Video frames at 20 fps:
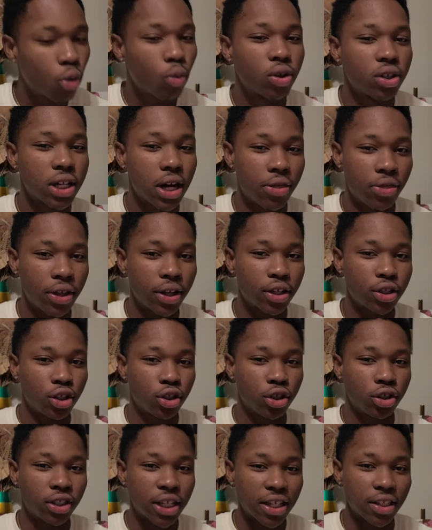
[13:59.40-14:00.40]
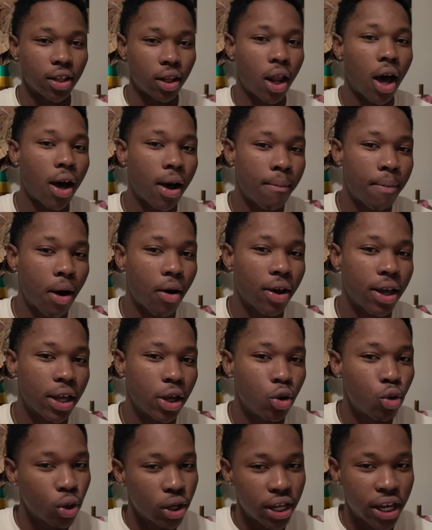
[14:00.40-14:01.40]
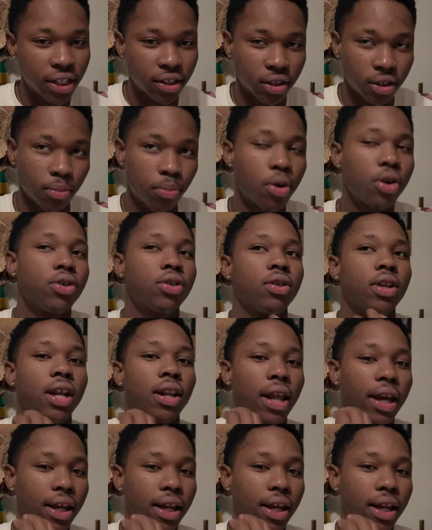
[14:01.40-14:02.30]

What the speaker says: which I think says a lot about who he is as a person and,